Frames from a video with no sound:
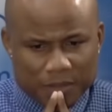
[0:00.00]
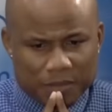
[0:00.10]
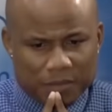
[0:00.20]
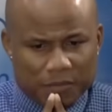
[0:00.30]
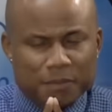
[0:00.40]

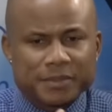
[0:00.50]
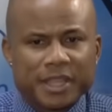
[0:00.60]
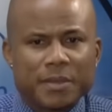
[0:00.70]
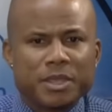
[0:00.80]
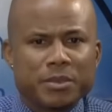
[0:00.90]
From
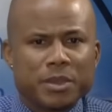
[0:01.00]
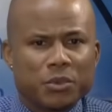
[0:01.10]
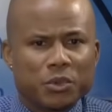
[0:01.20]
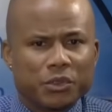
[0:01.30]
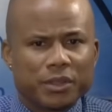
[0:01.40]
time
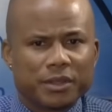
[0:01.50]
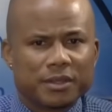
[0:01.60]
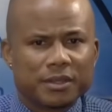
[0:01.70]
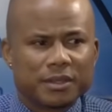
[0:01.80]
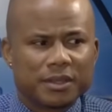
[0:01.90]

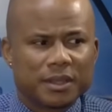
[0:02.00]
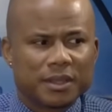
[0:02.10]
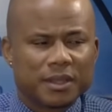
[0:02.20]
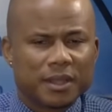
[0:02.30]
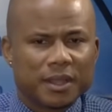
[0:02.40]
immemorial,
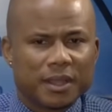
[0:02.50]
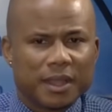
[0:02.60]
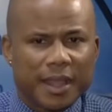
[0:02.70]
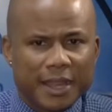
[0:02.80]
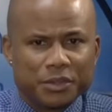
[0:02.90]

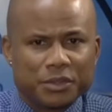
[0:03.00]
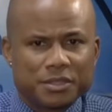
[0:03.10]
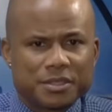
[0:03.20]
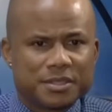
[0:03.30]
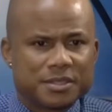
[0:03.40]

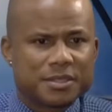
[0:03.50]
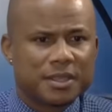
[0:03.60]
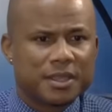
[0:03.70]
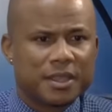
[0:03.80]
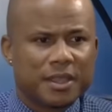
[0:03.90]
adults
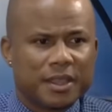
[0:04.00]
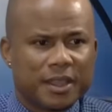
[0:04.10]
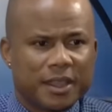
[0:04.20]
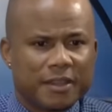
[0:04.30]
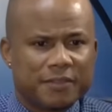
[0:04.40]

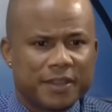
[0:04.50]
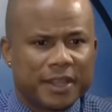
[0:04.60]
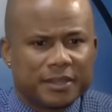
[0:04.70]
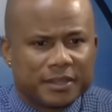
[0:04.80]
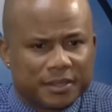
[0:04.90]
have
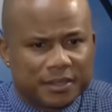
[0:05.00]
had